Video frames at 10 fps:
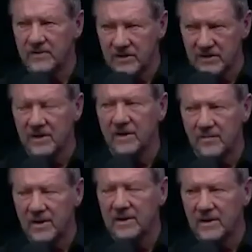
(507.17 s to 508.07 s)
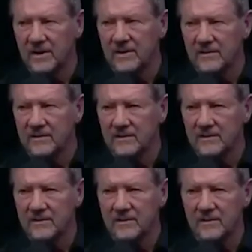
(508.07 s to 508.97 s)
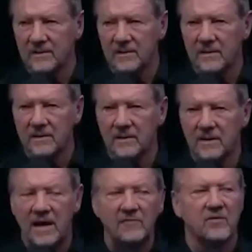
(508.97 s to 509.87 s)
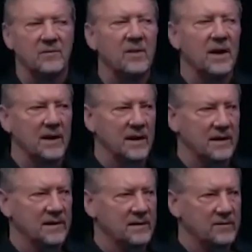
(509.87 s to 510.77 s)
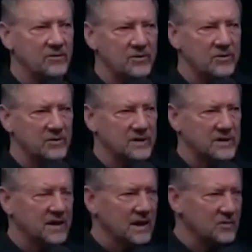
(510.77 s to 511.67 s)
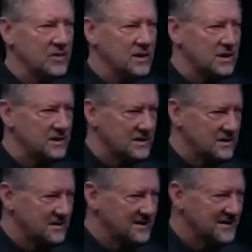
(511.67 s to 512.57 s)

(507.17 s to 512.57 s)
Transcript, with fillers: just think about that. Everybody knew who this guy was.